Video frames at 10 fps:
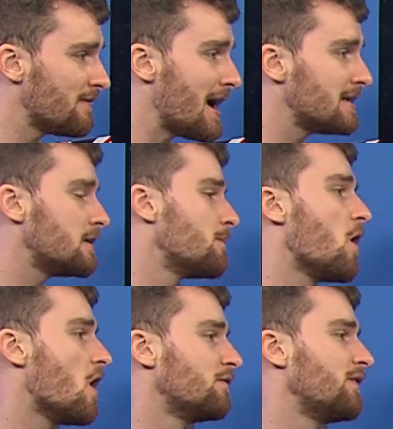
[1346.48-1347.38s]
that is an
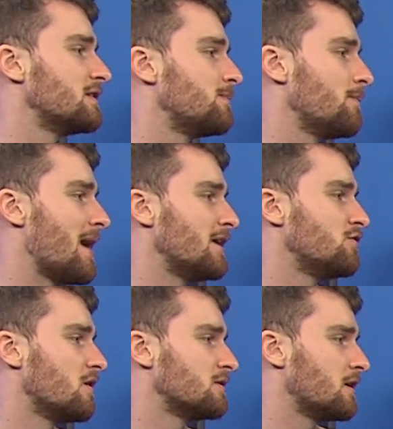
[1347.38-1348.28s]
important thing to be
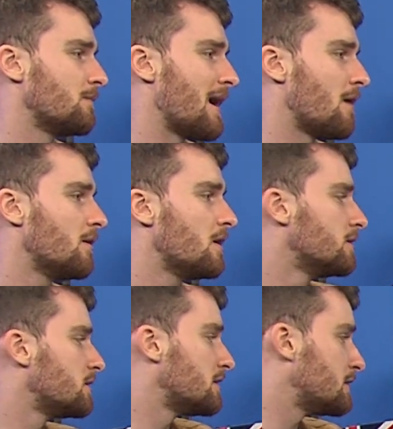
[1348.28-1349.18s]
patriotic about.
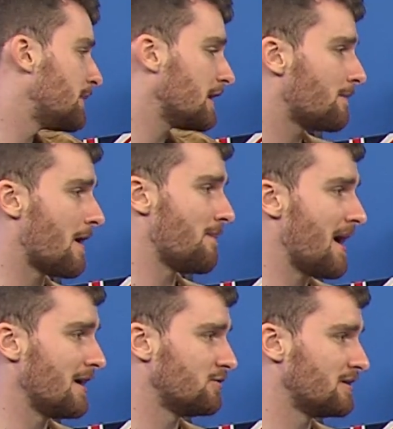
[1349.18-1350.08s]
So to speak about
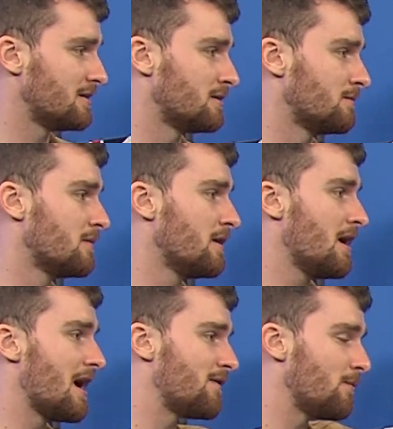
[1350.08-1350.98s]
patriotism,
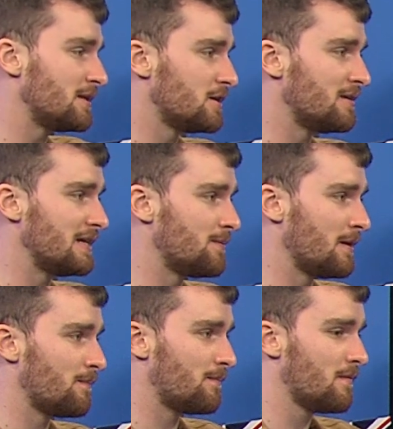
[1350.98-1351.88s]
I think we do need to be
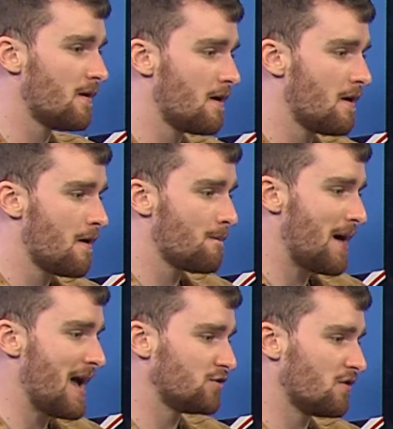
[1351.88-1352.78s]

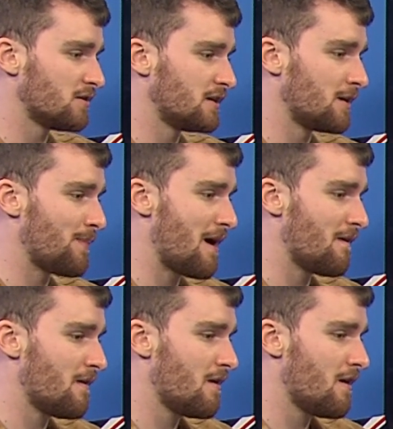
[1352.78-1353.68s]
patriotic about
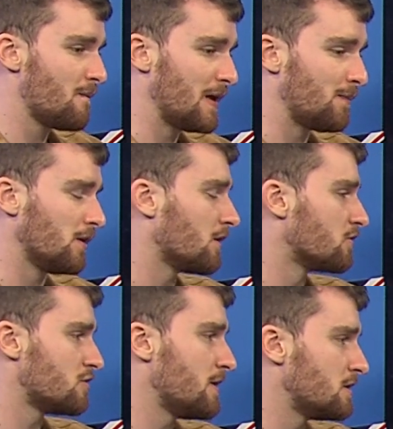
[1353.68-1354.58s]
people who
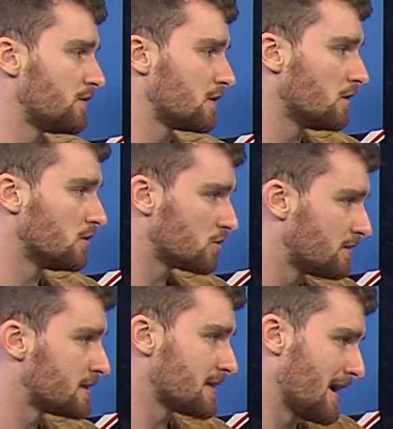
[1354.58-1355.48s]
contribute to the culture
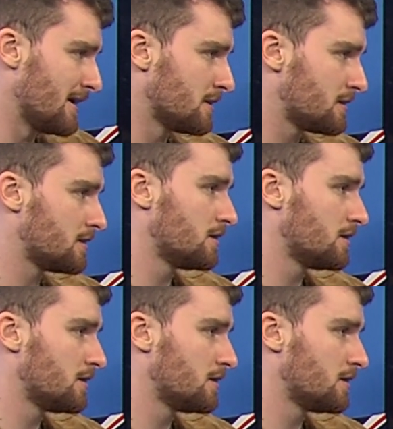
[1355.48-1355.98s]
and science